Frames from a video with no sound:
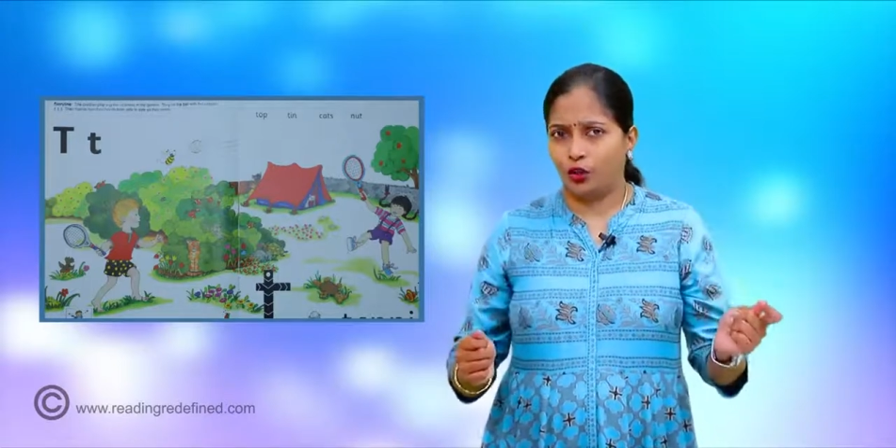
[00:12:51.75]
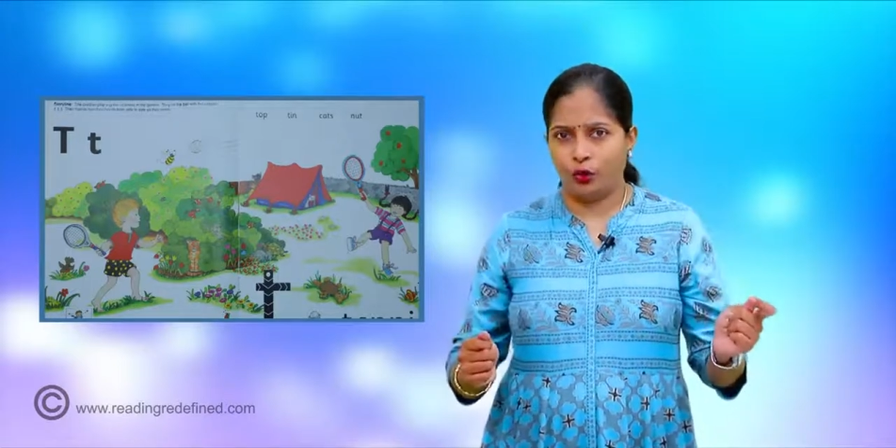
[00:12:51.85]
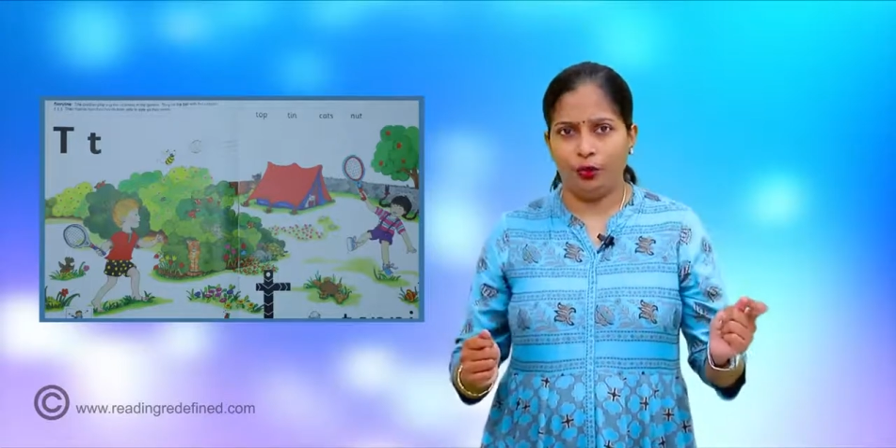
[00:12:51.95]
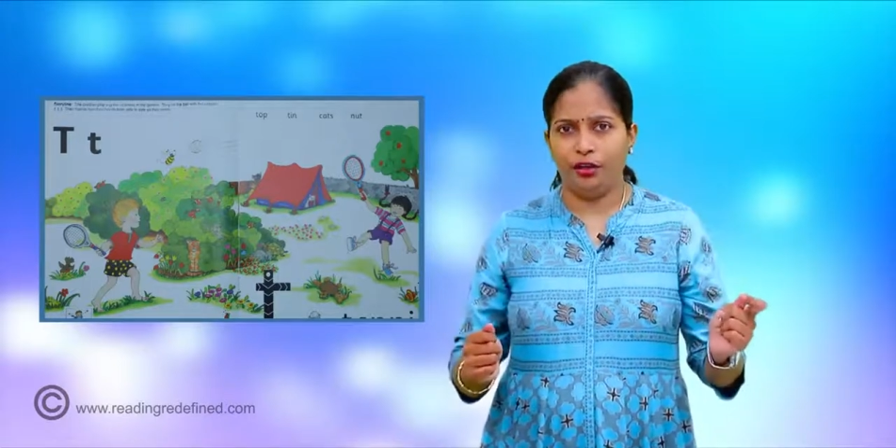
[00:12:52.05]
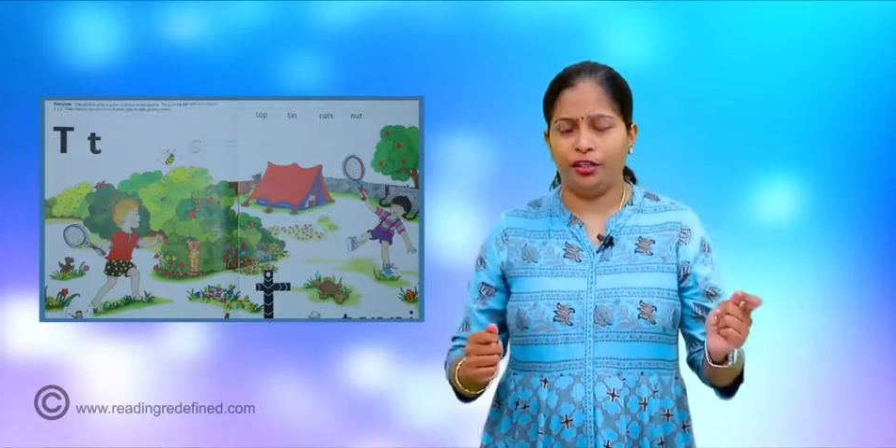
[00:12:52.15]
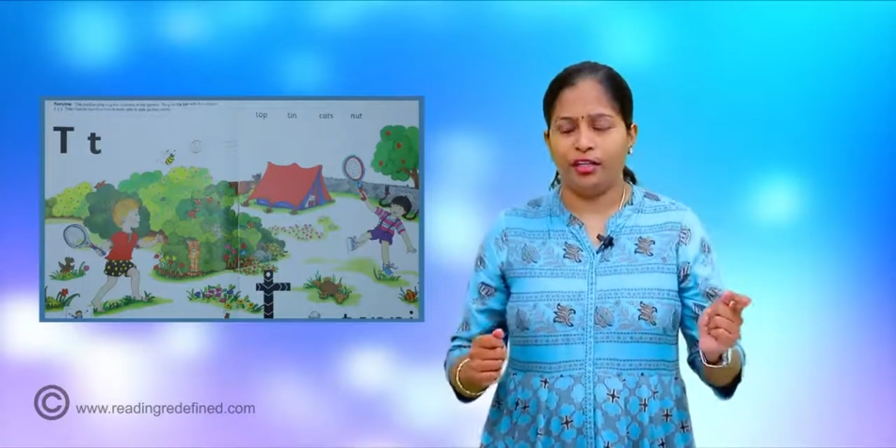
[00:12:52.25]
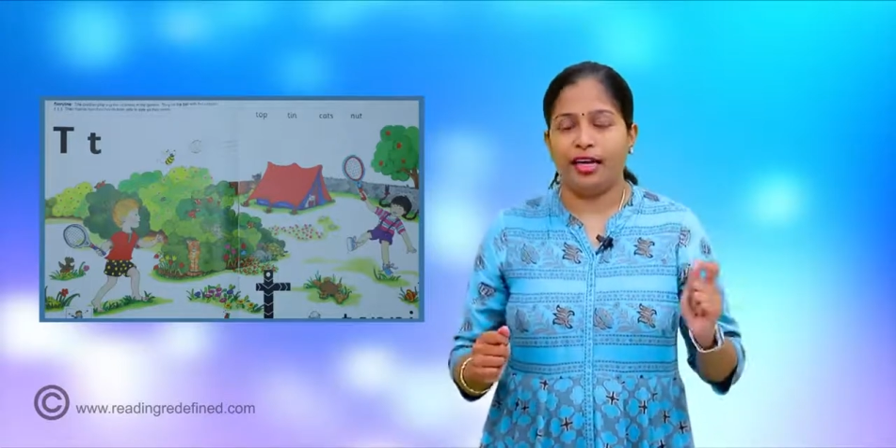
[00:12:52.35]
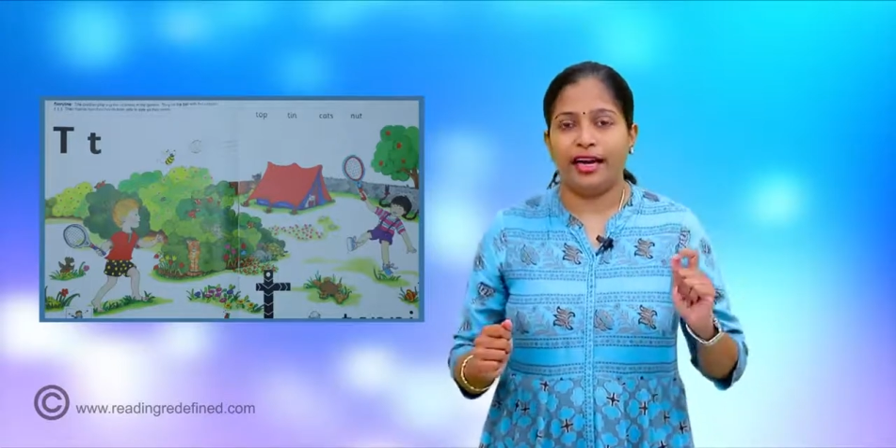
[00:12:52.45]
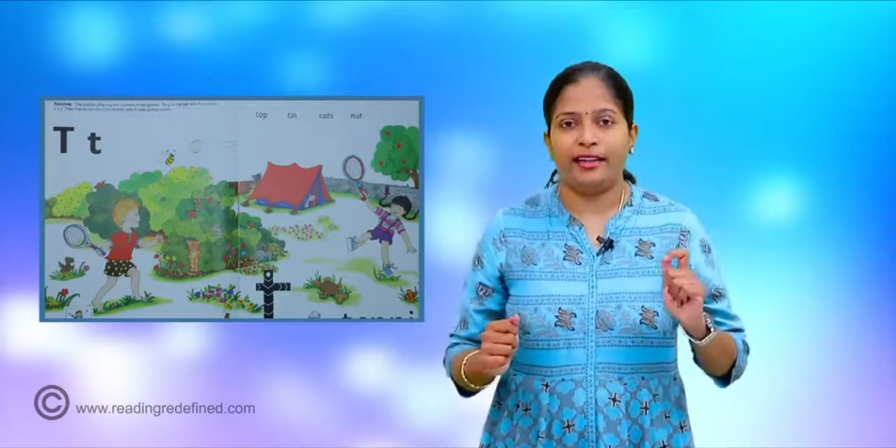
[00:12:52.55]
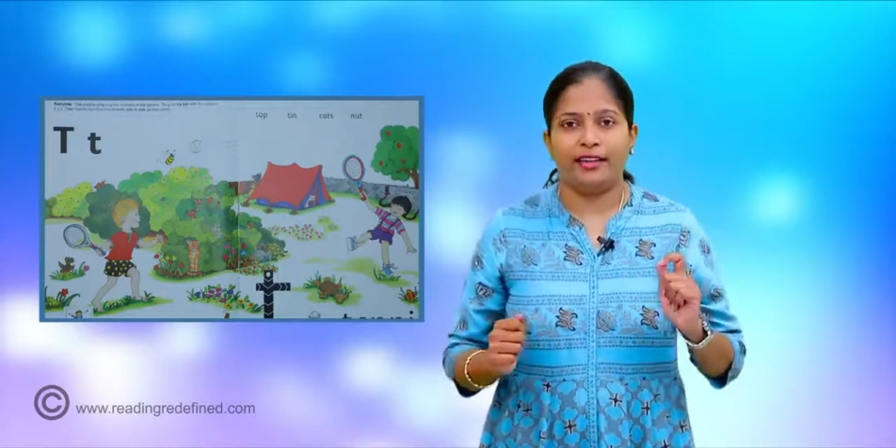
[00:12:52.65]
good
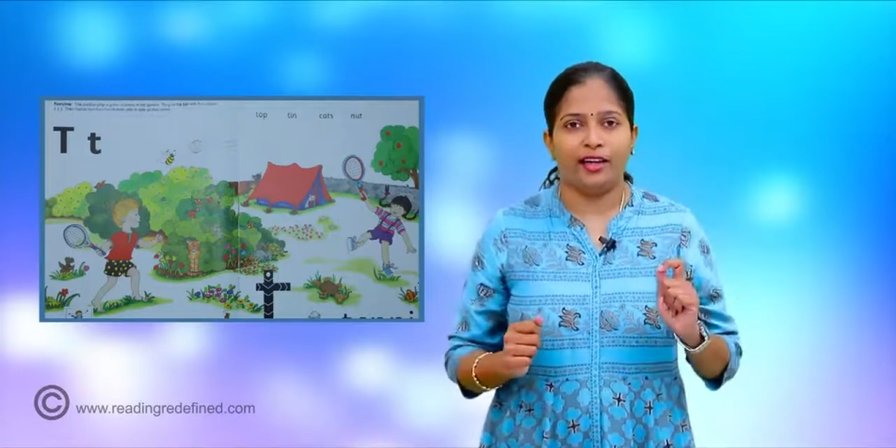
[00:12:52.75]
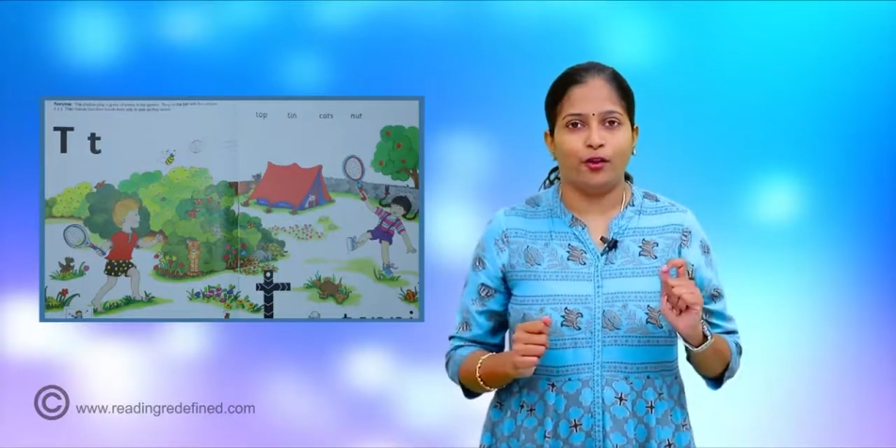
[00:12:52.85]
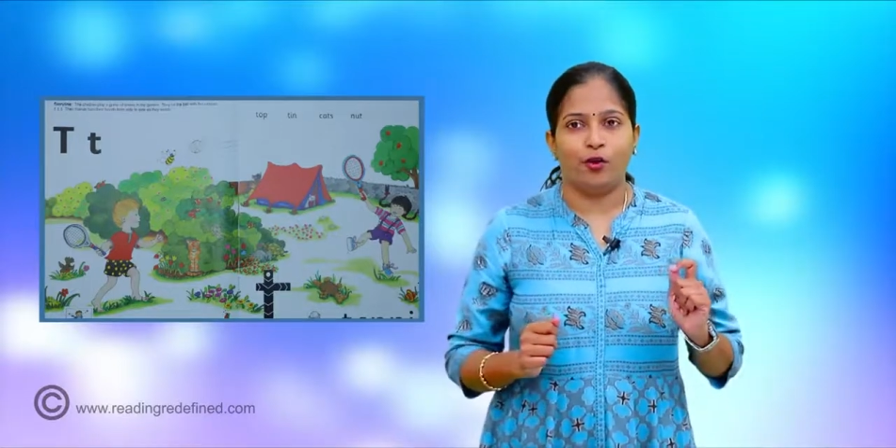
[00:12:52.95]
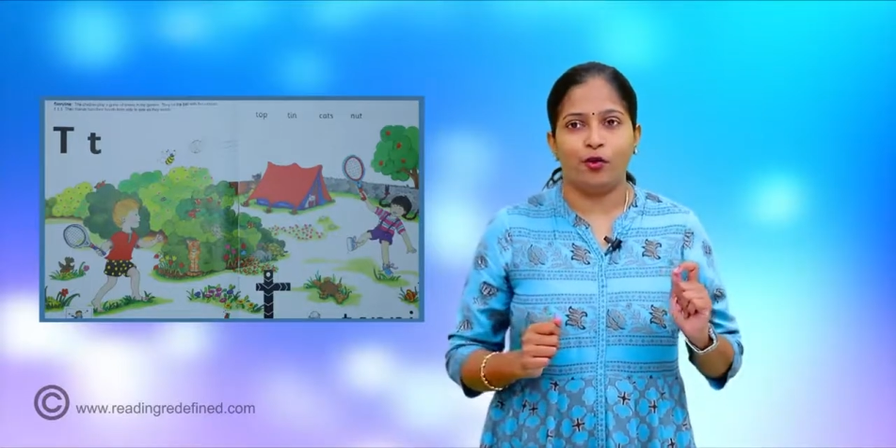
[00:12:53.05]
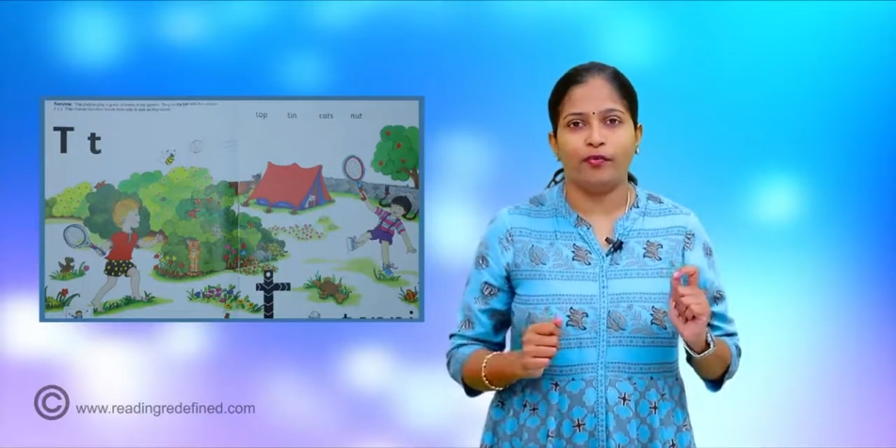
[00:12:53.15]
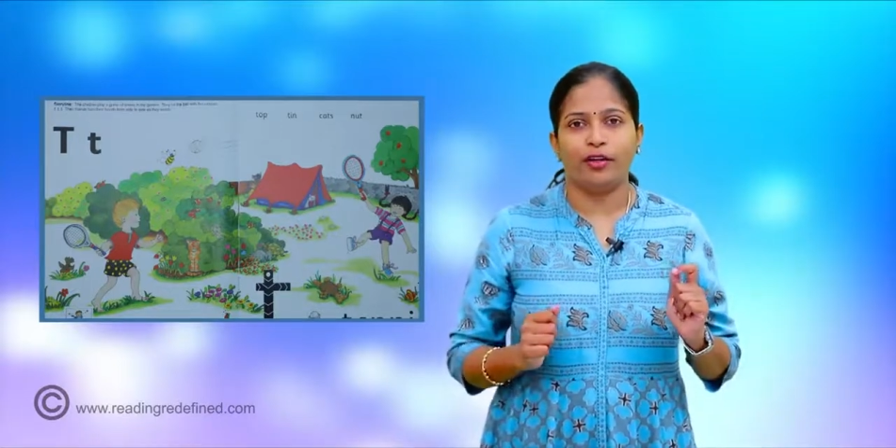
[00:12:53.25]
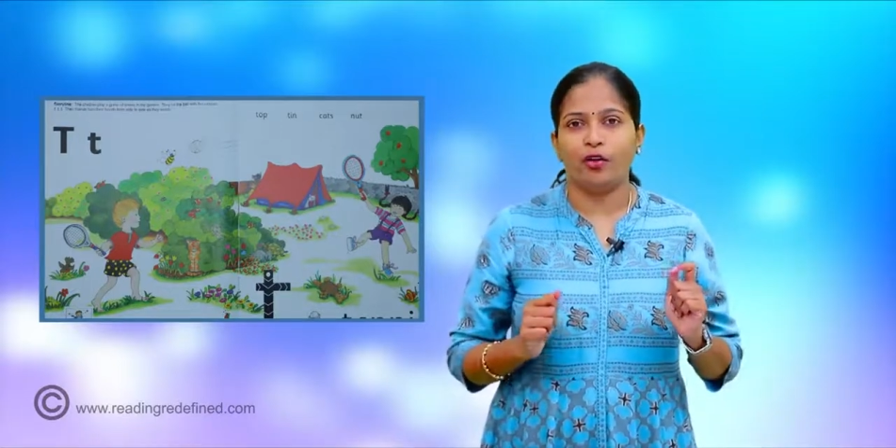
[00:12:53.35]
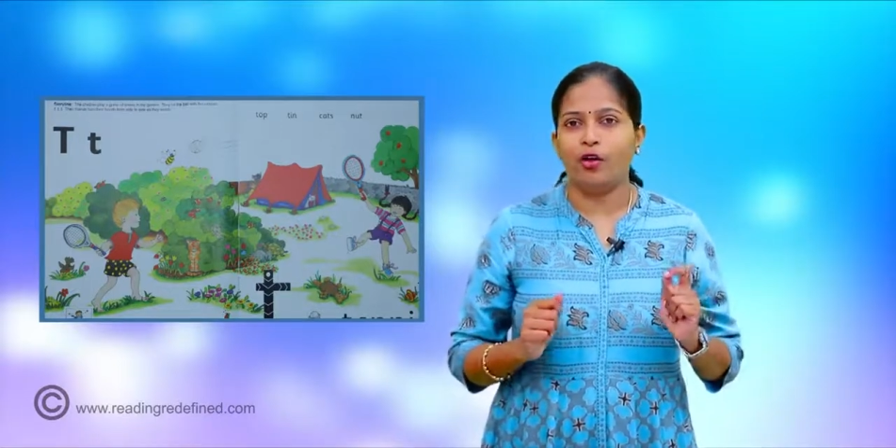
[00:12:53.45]
and they were